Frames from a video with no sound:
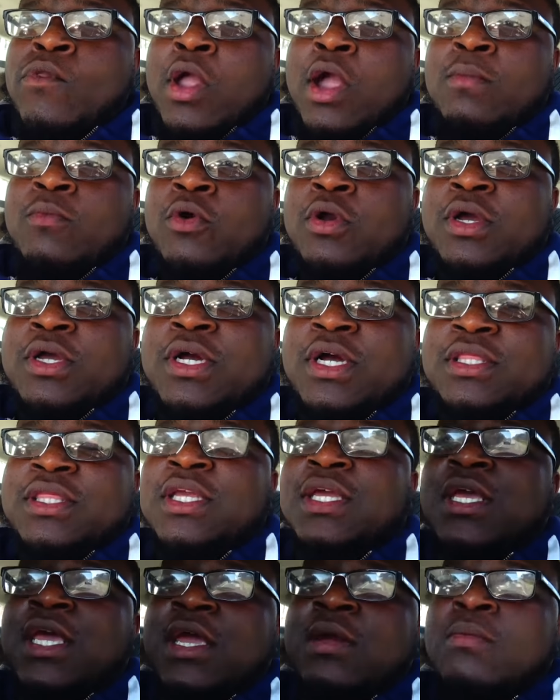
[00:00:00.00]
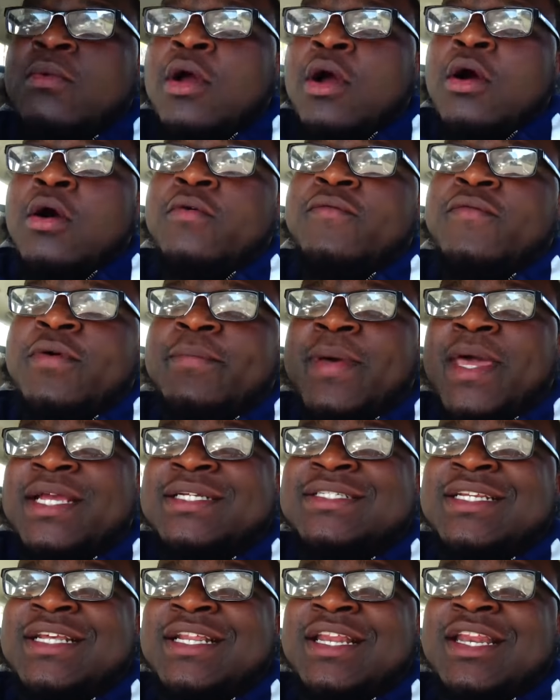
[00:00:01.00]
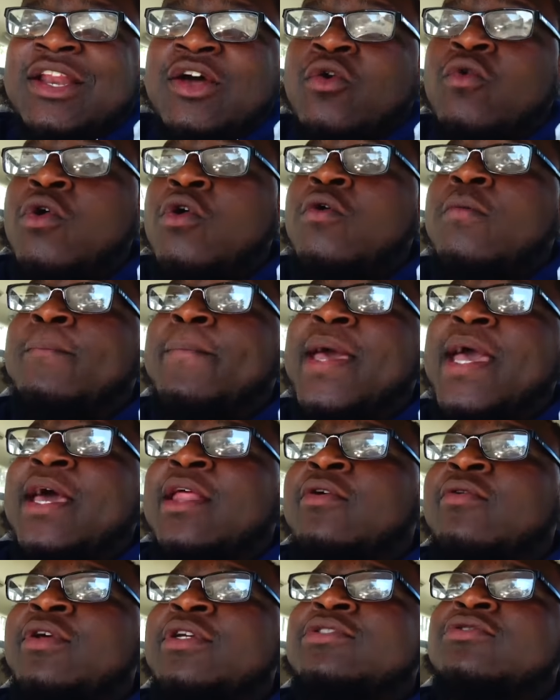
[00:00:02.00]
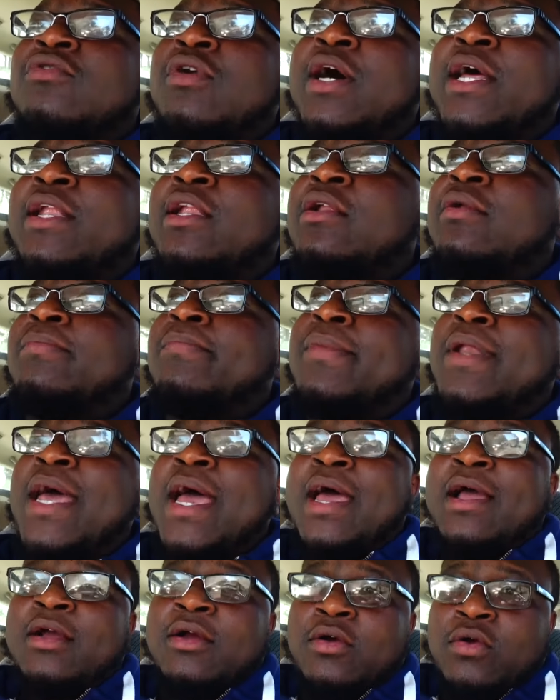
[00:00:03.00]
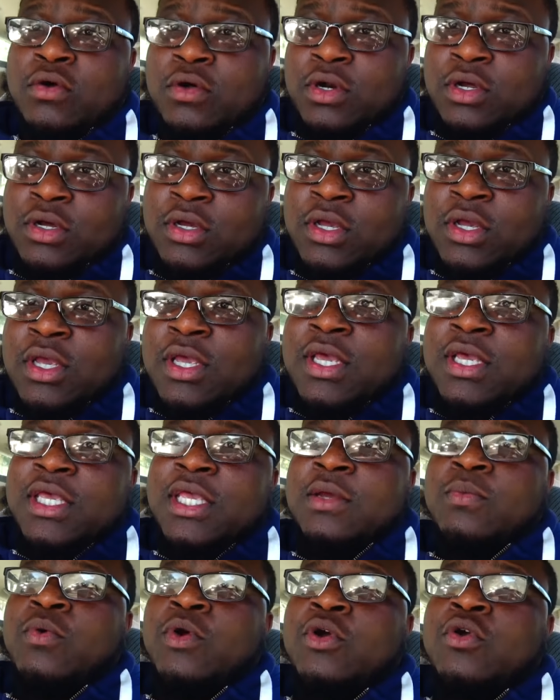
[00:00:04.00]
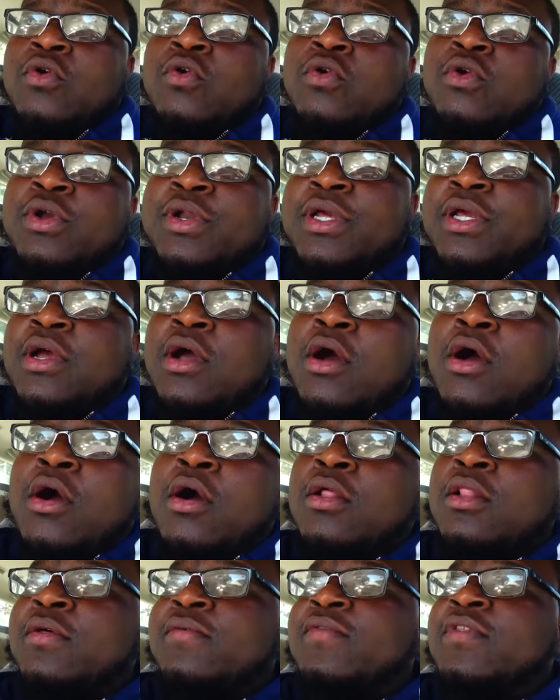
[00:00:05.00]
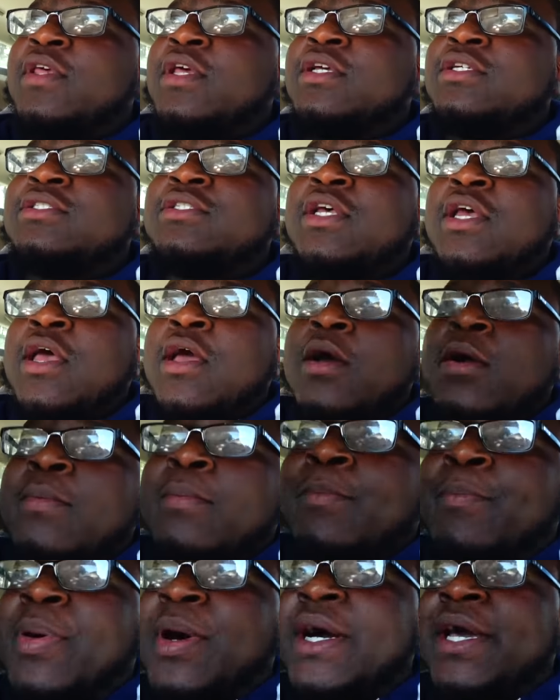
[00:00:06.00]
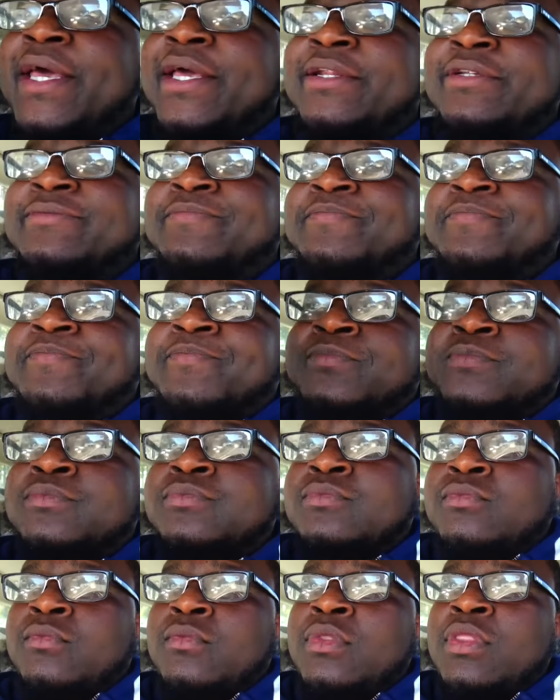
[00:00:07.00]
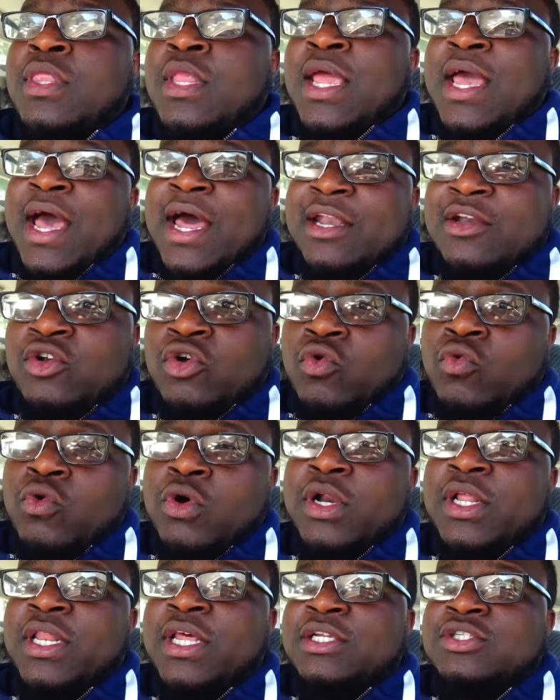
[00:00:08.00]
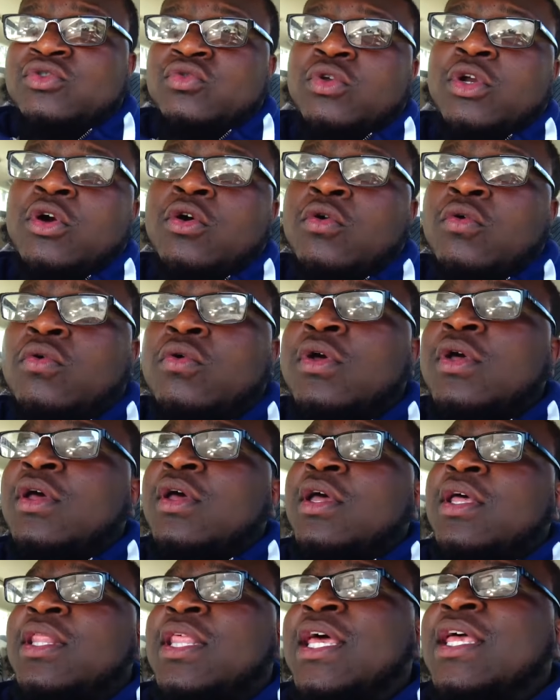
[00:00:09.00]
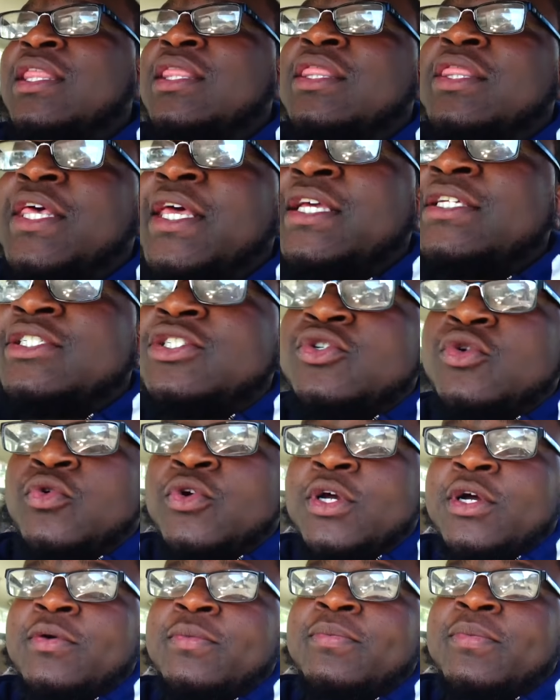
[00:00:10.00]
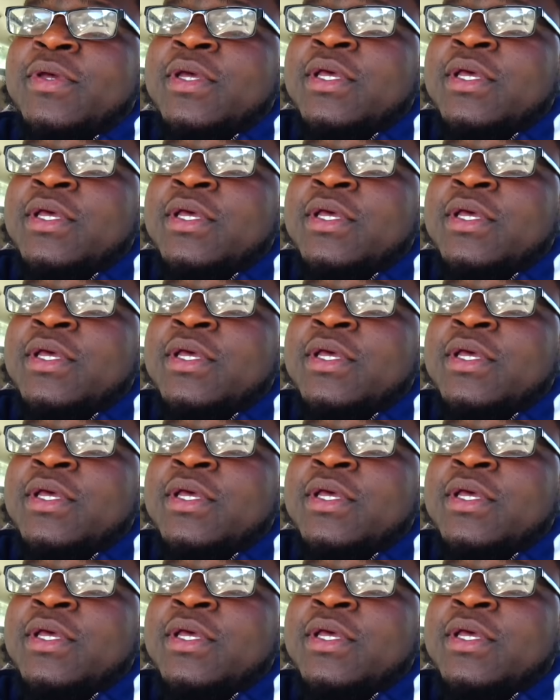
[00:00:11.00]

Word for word: I'm gonna cut the camera off. I'm actually low on battery, so I'm not gonna keep recording all of this. But I do wanna let you know that this trip